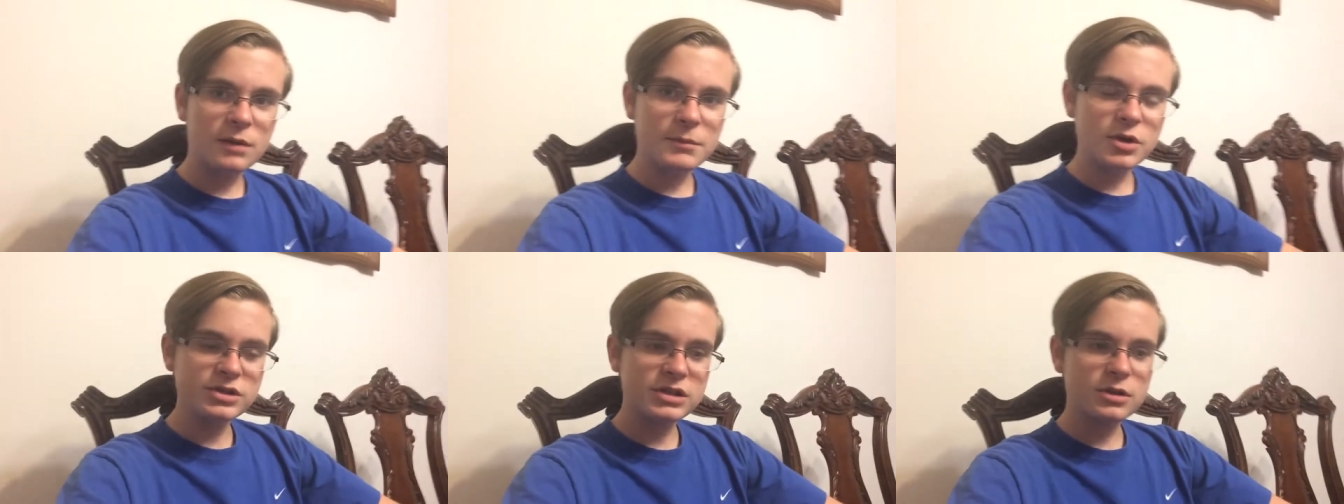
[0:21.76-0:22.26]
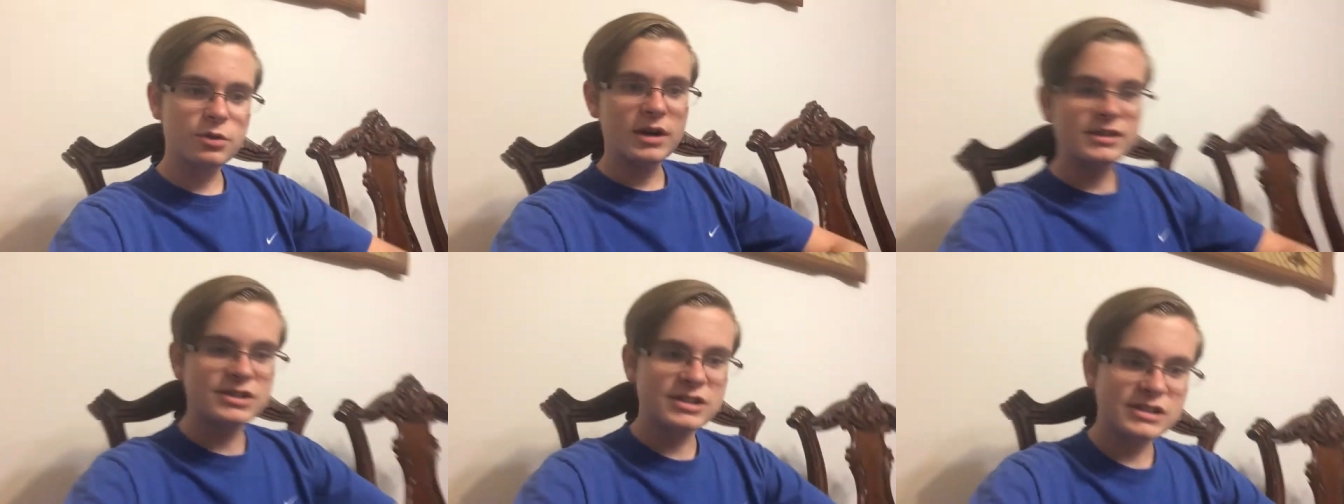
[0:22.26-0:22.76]
most of the
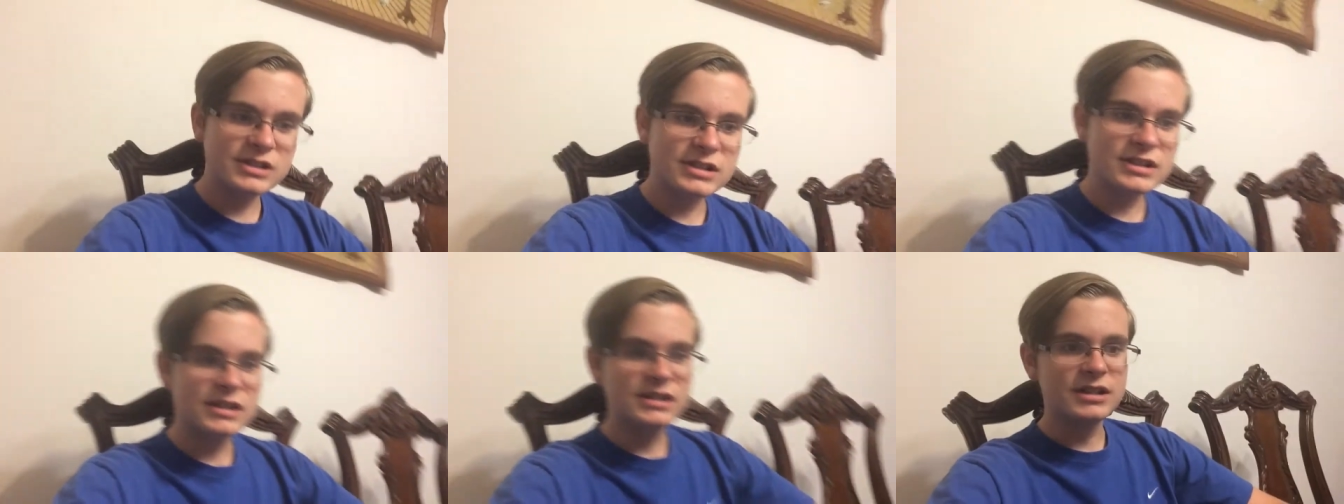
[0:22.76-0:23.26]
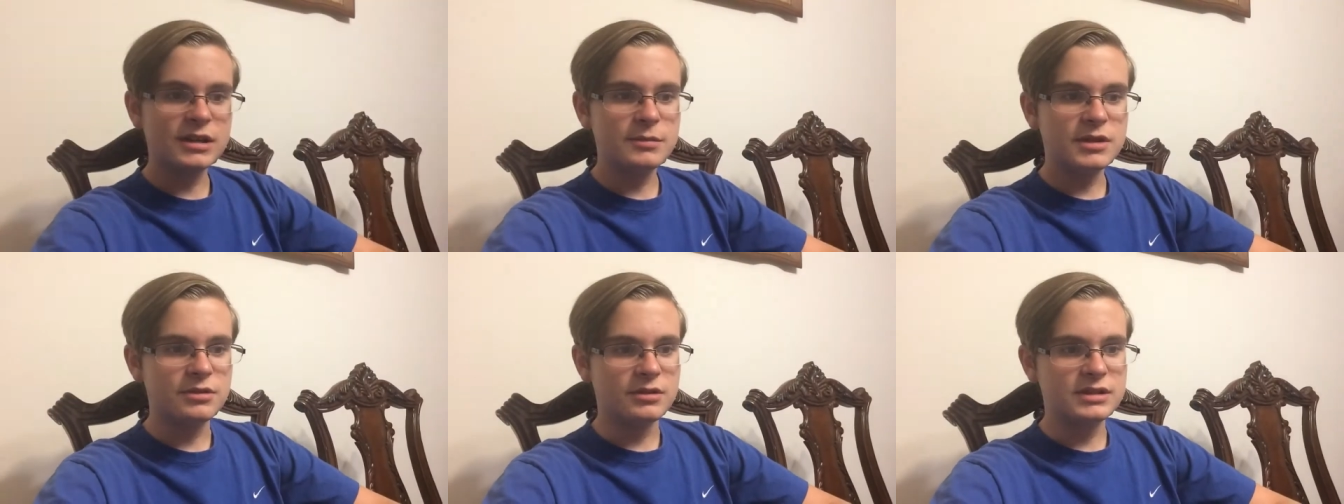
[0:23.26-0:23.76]
questions is going to
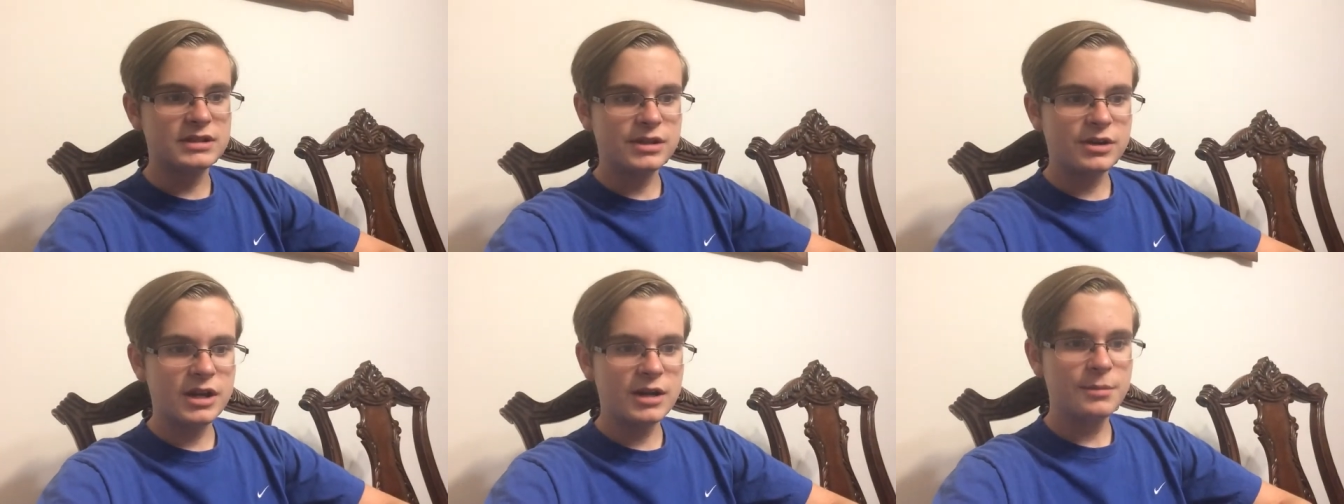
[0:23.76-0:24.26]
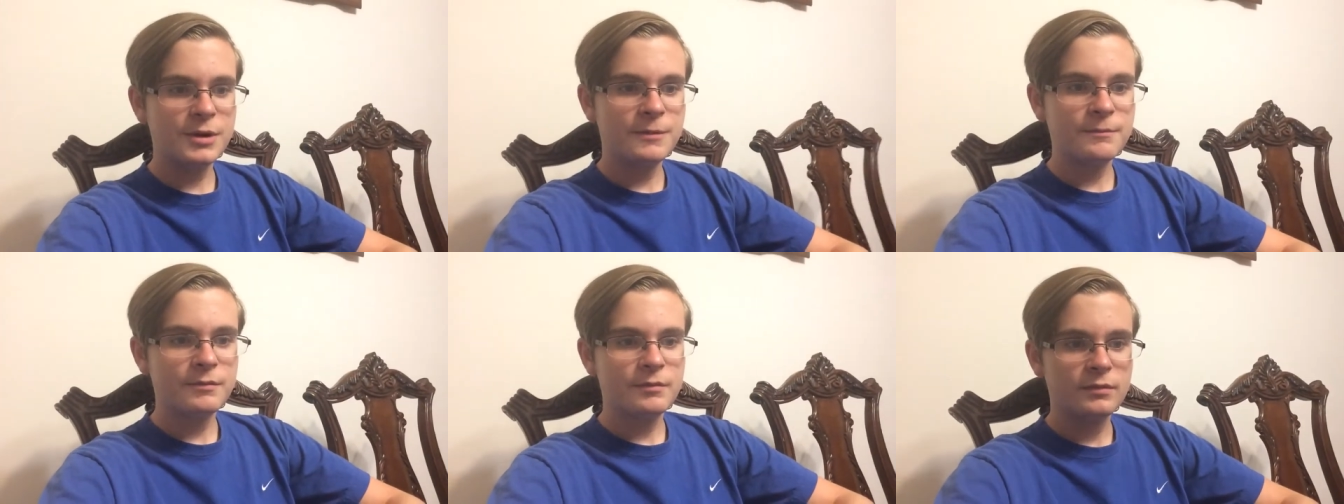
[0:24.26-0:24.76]
be through Instagram.
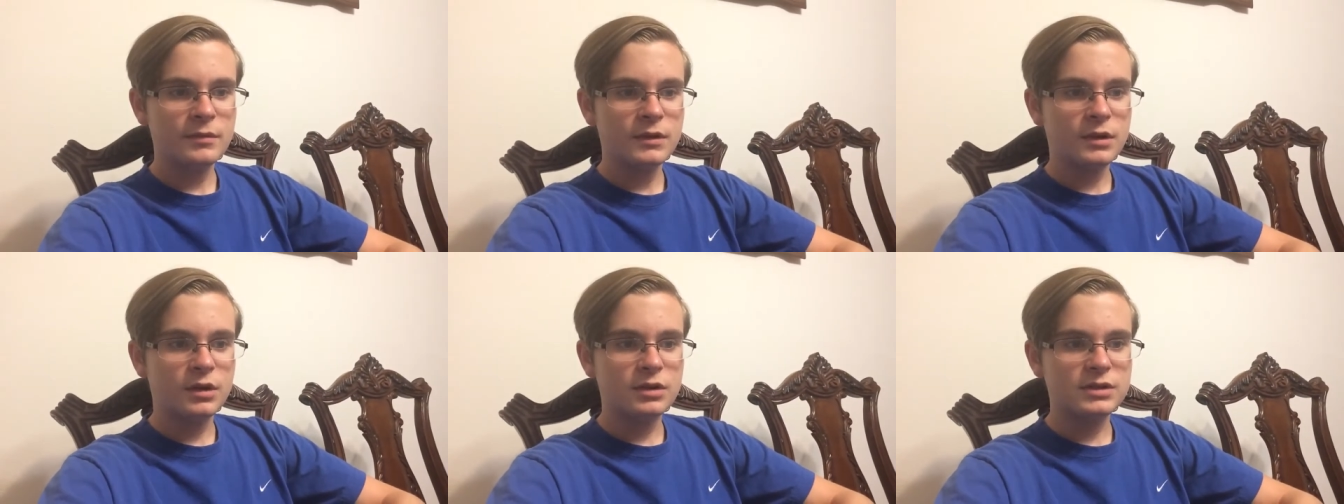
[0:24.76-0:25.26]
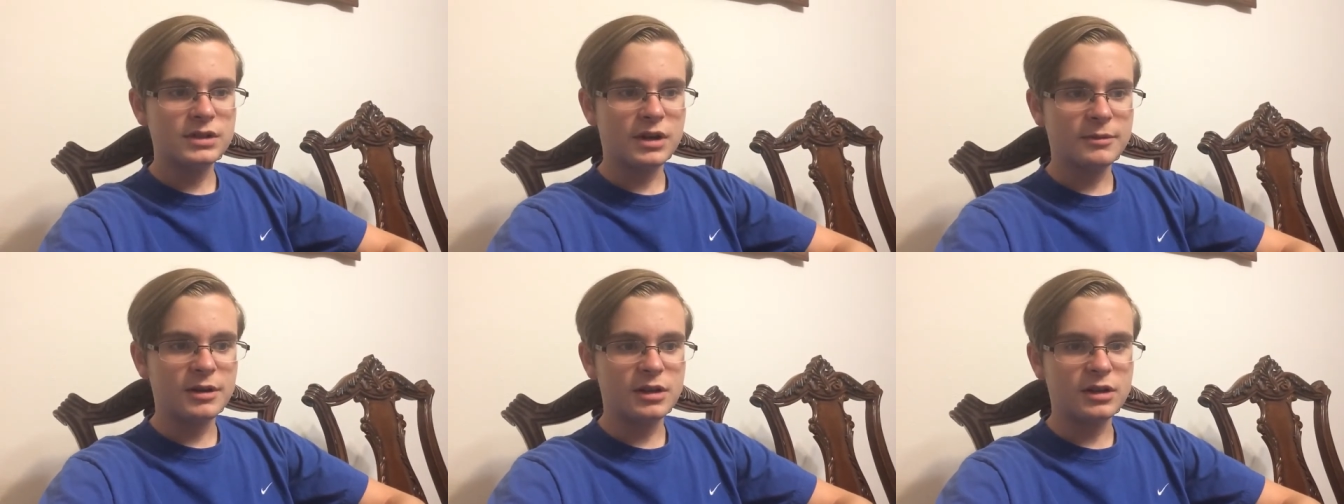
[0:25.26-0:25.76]
So
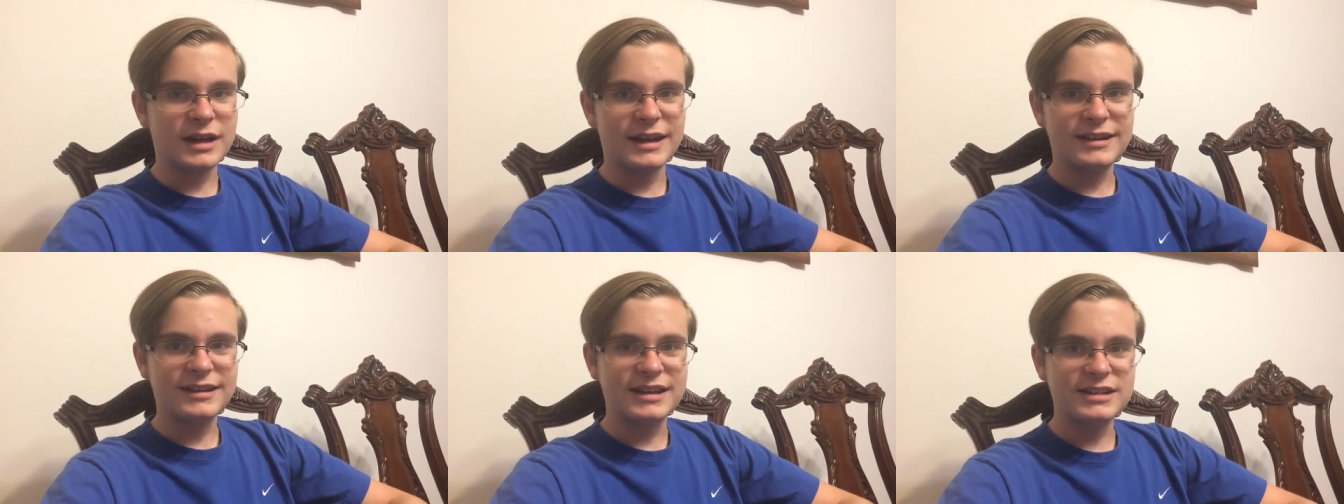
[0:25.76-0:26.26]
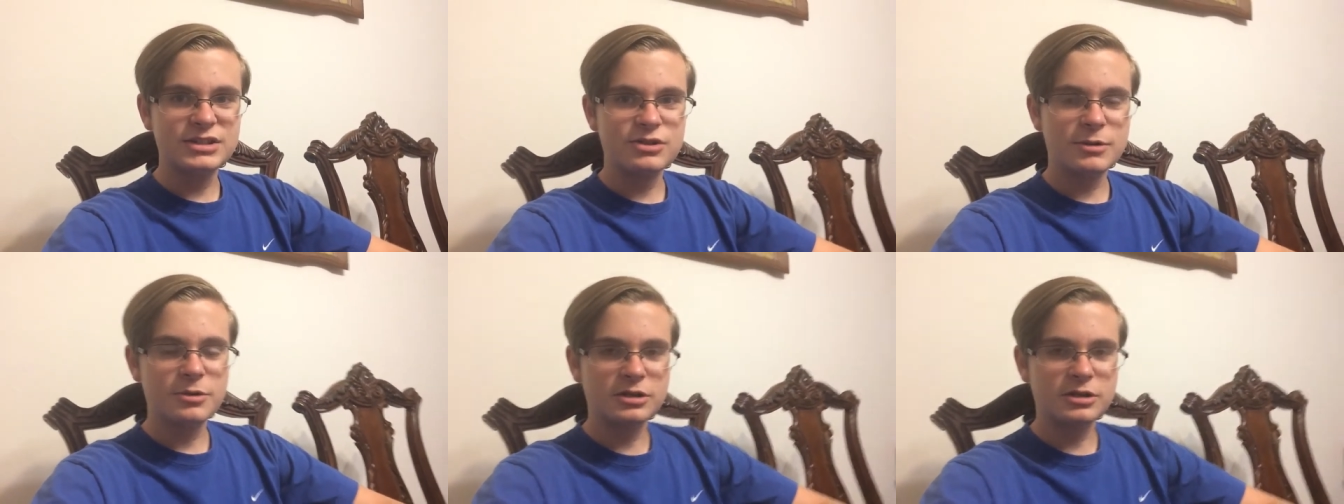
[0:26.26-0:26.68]
I'm going to look at the Instagram